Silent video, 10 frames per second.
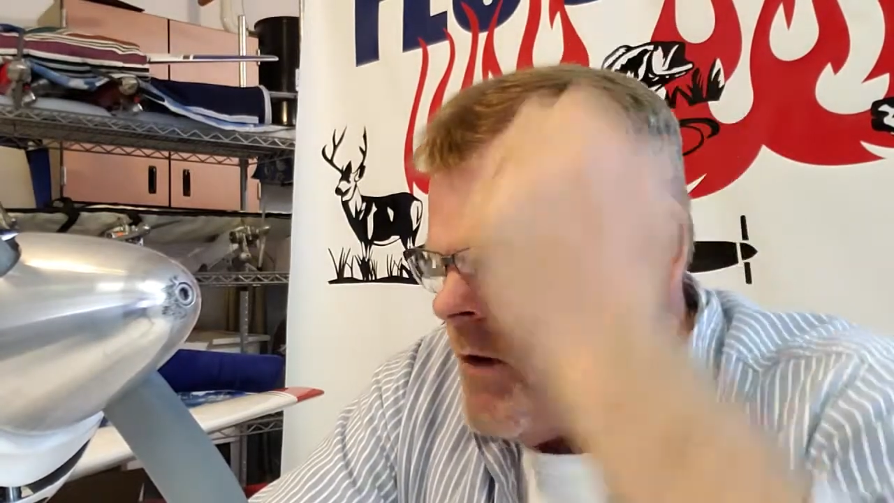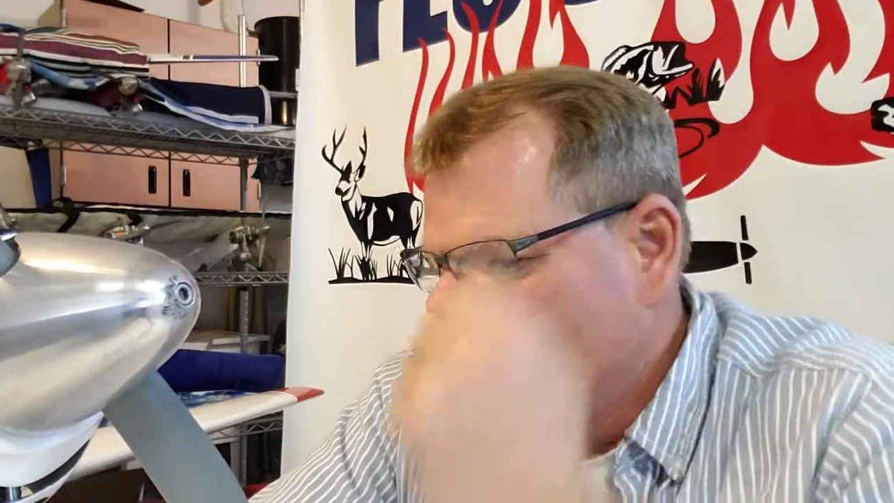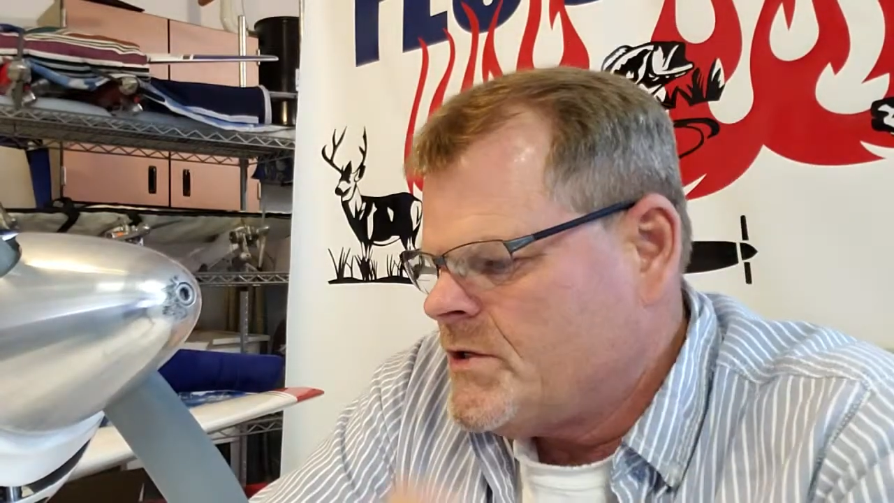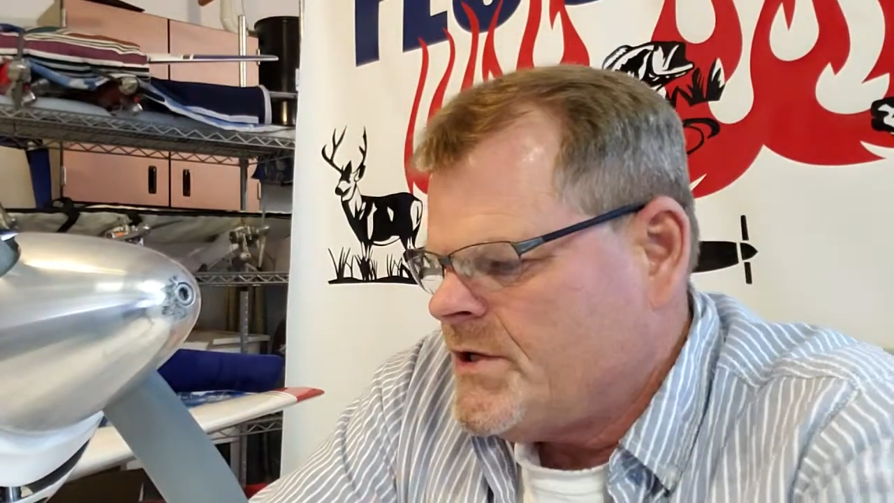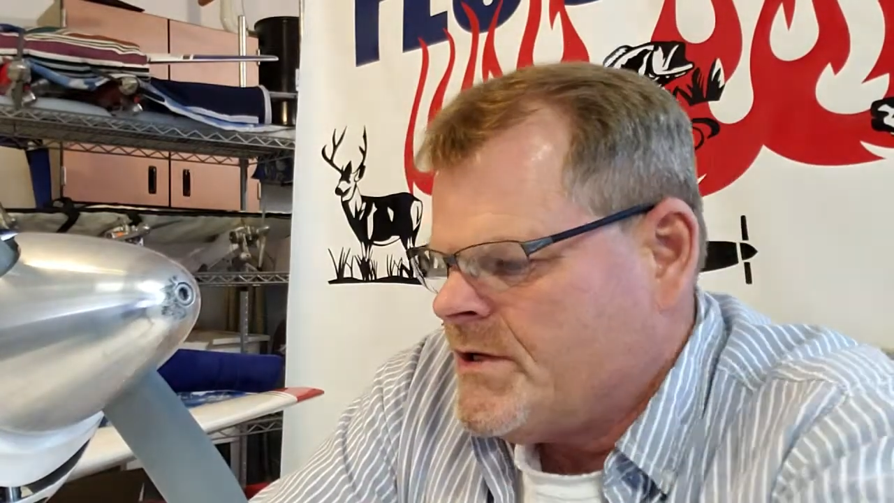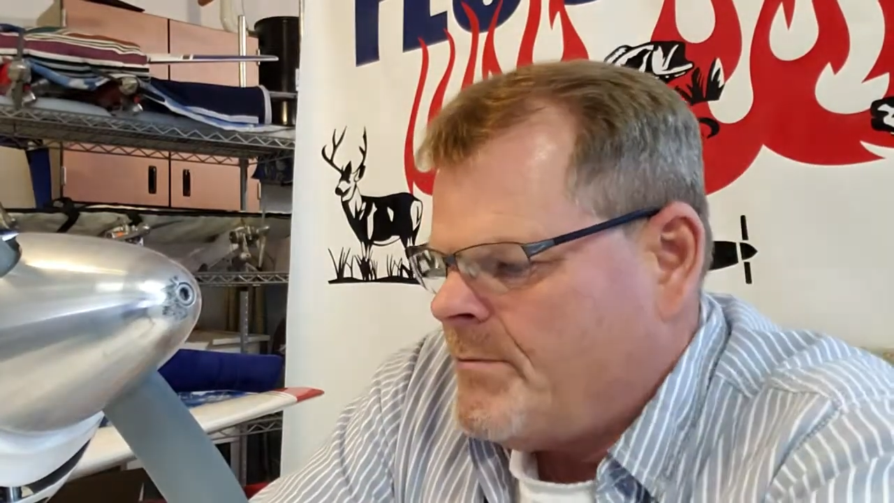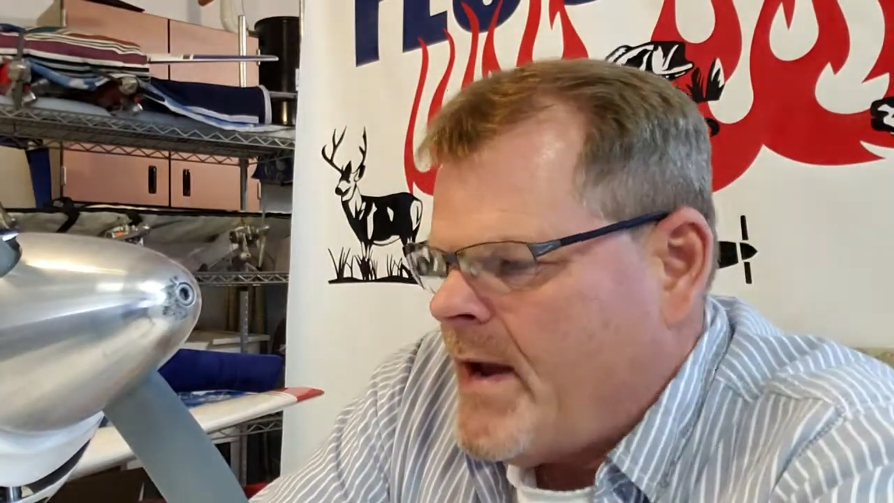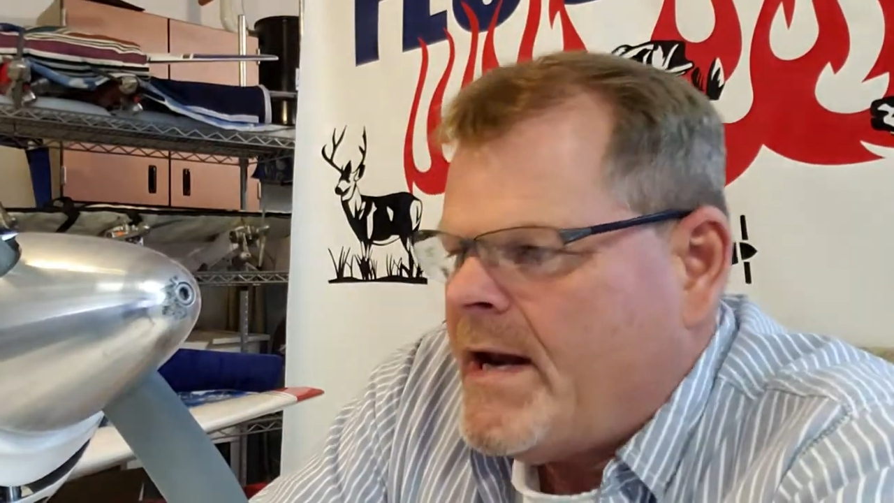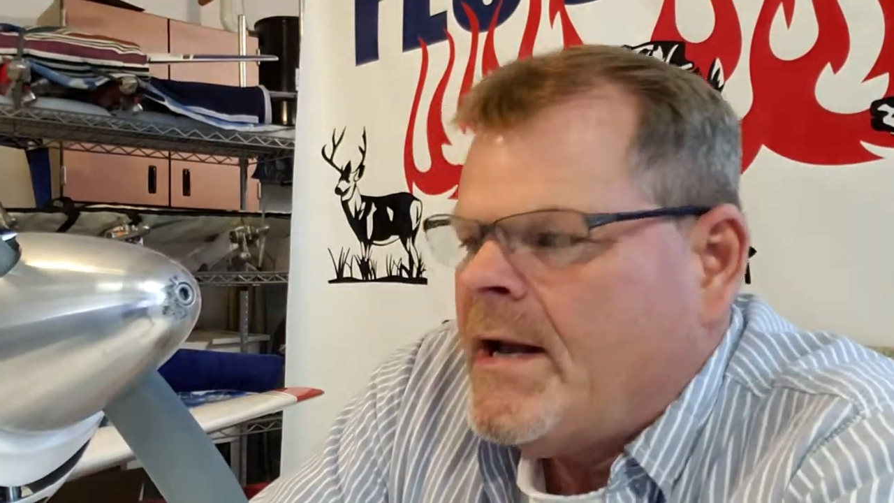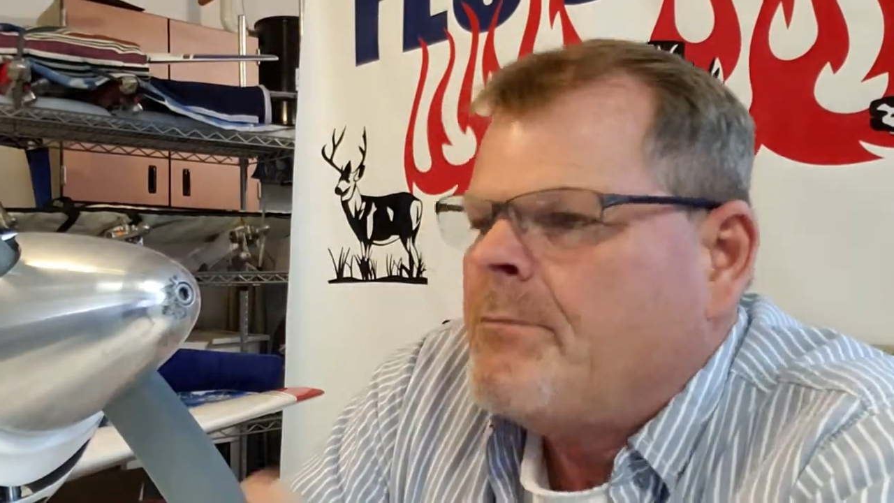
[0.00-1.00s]
which isn't
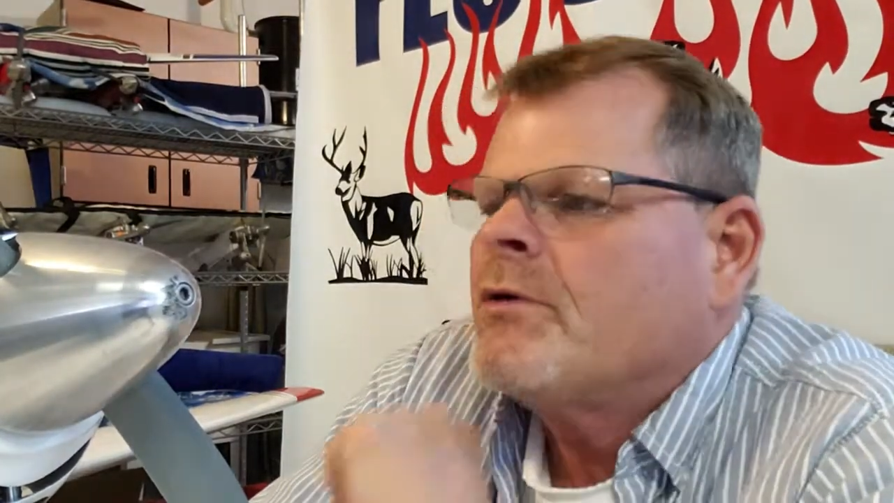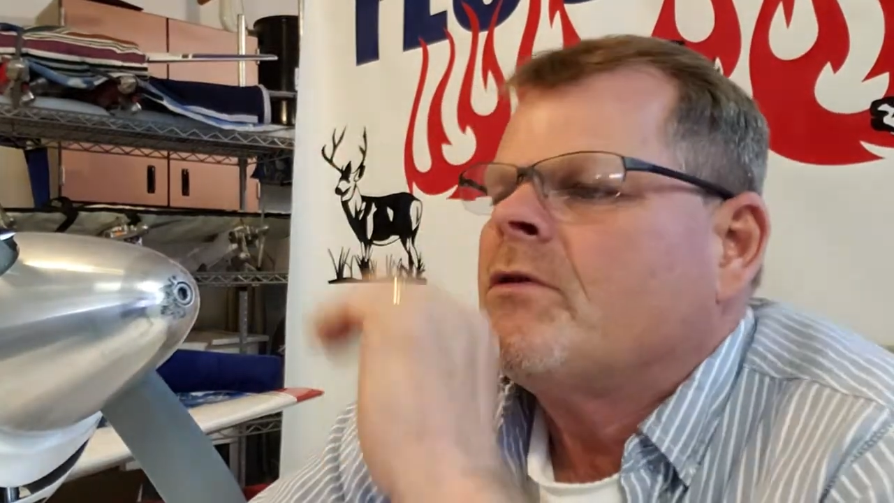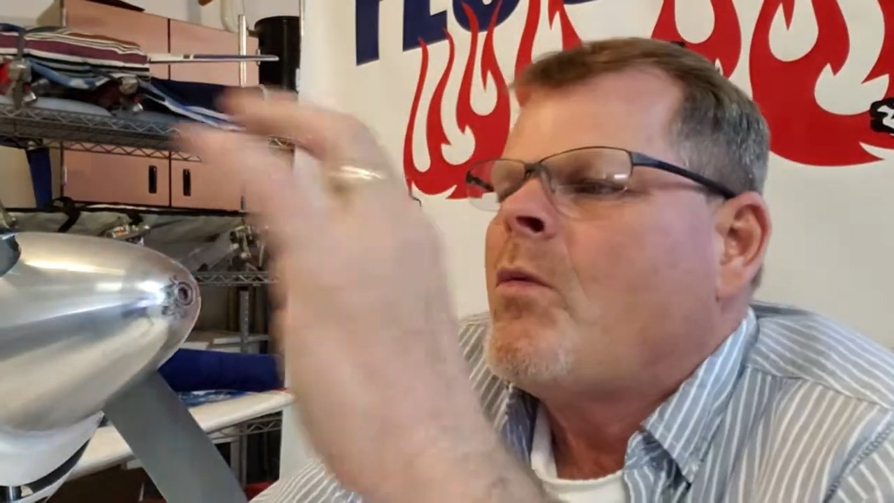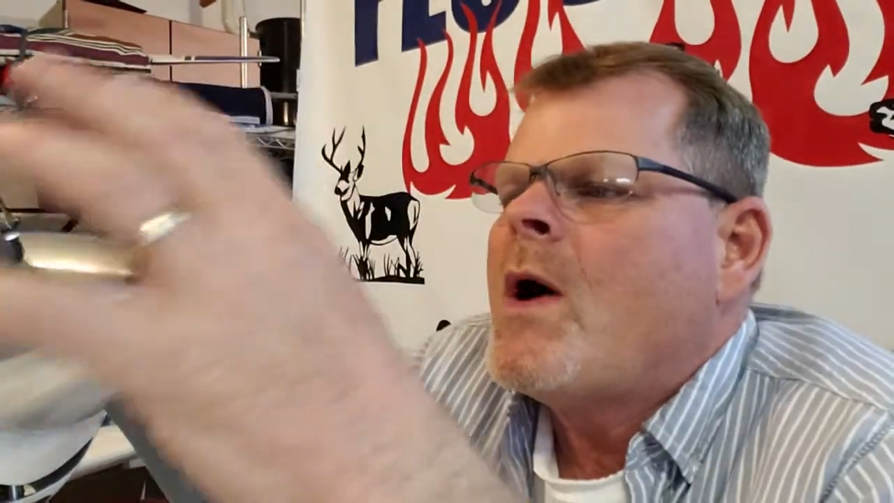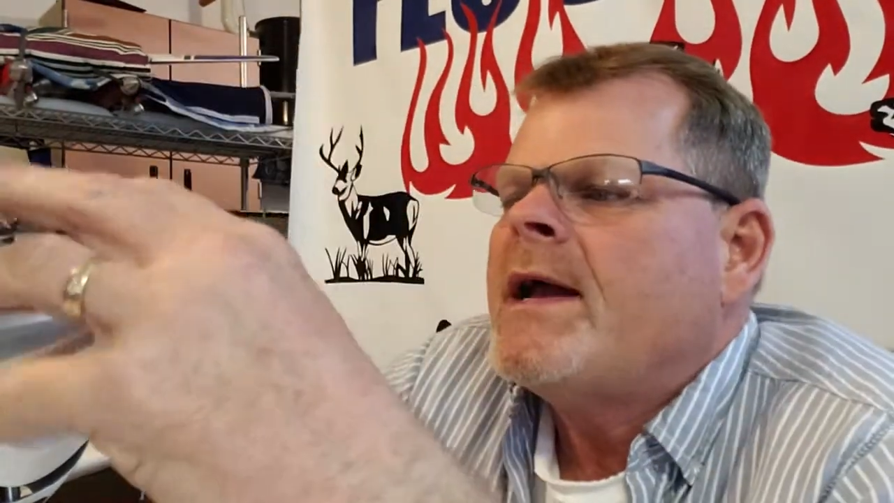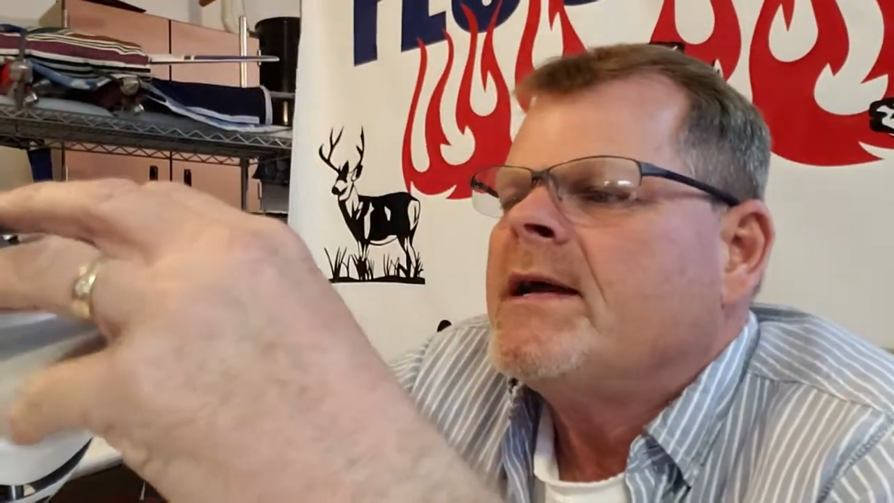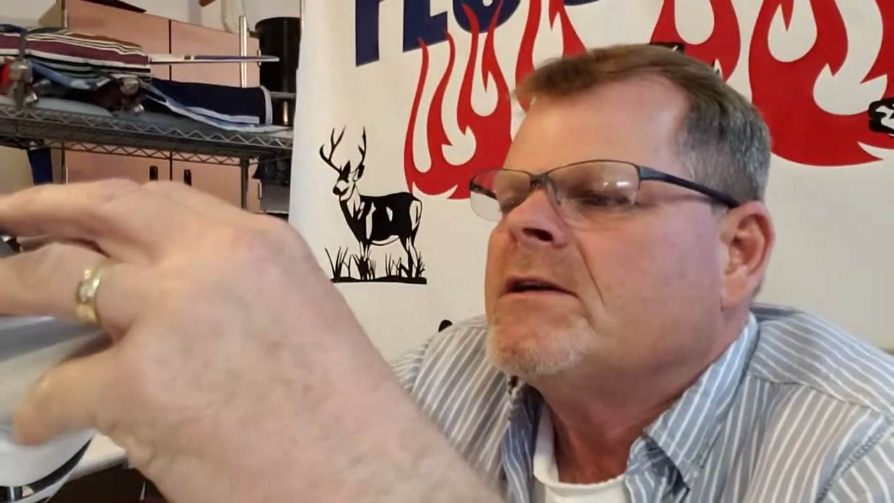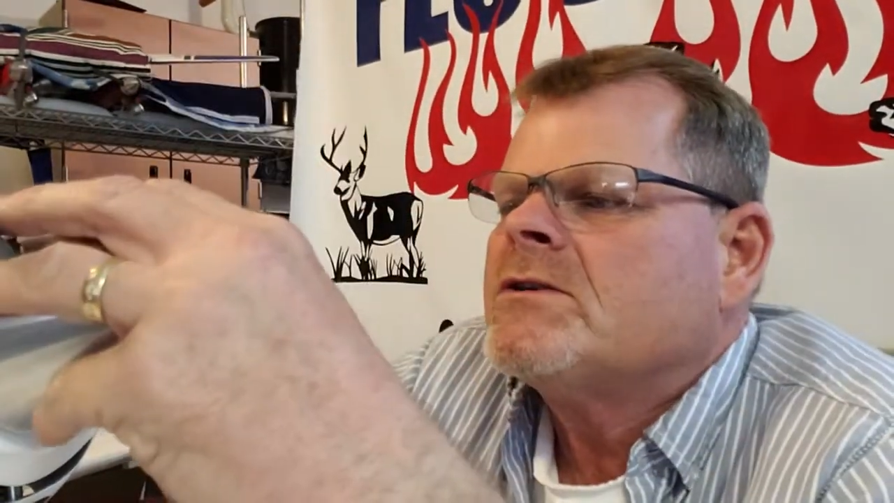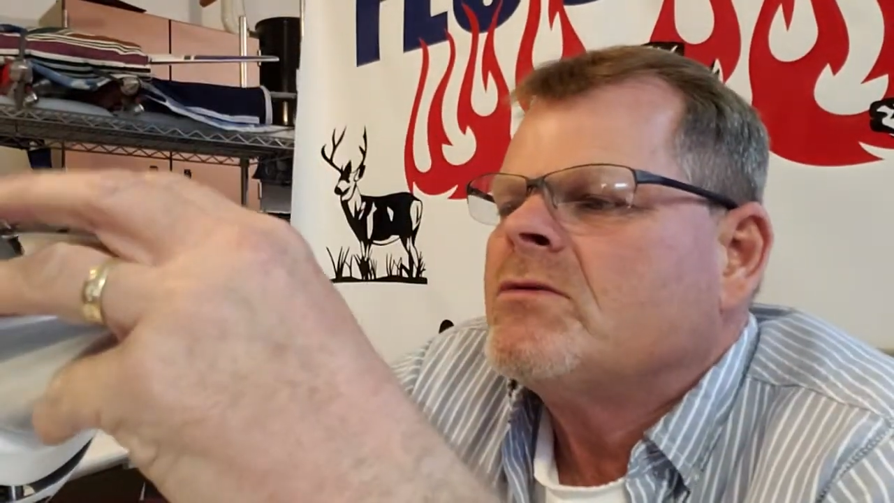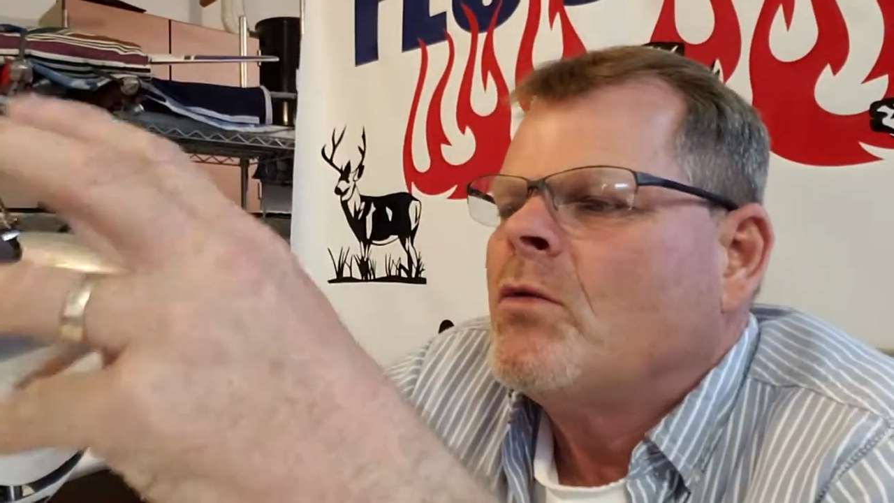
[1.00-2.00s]
bad, and I put the YS